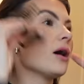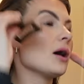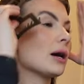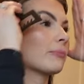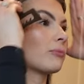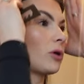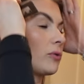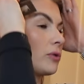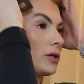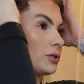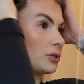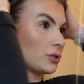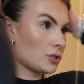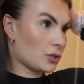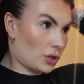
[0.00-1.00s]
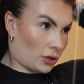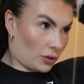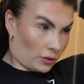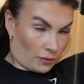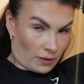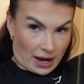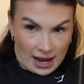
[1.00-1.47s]
I'm going to
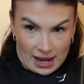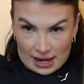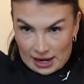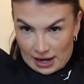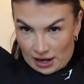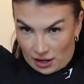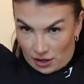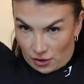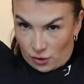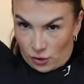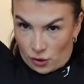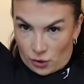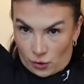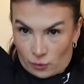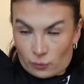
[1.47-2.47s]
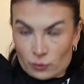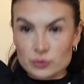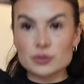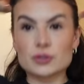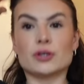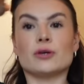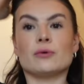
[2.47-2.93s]
do a
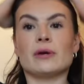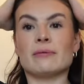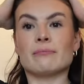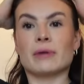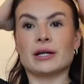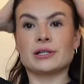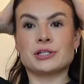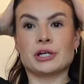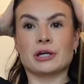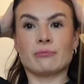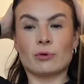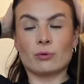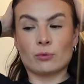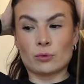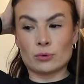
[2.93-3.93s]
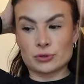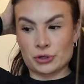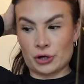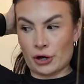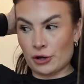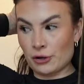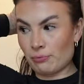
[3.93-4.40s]
what's new in my gym
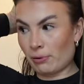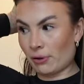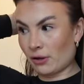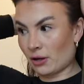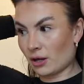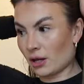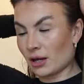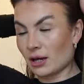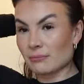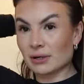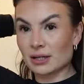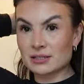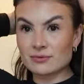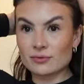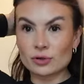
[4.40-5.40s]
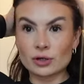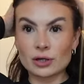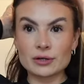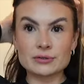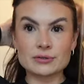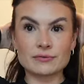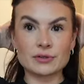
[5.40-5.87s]
wardrobe, because I've got
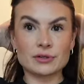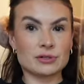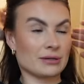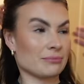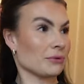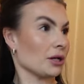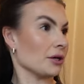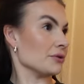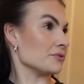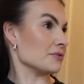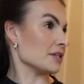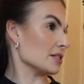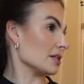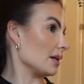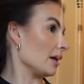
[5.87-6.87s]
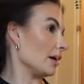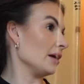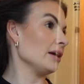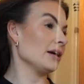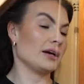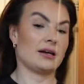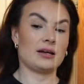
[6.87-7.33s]
loads of new gym clothes
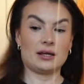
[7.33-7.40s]
recently.